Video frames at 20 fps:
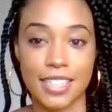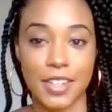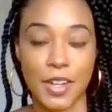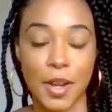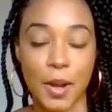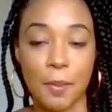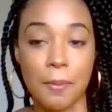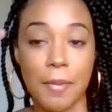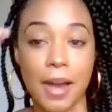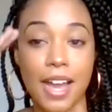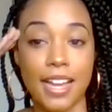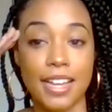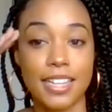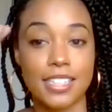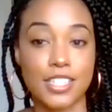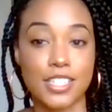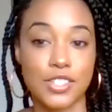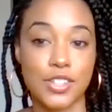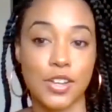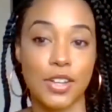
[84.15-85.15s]
and our mind
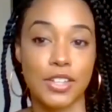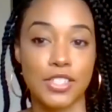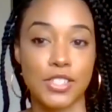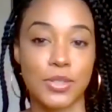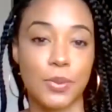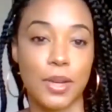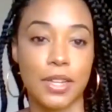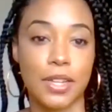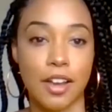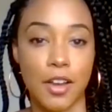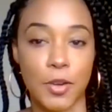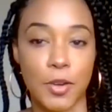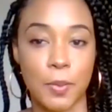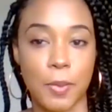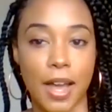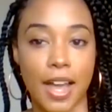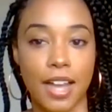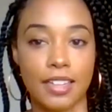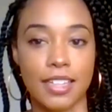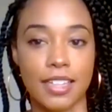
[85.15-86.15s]
is also on
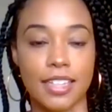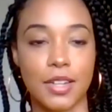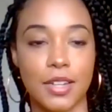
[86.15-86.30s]
autopilot,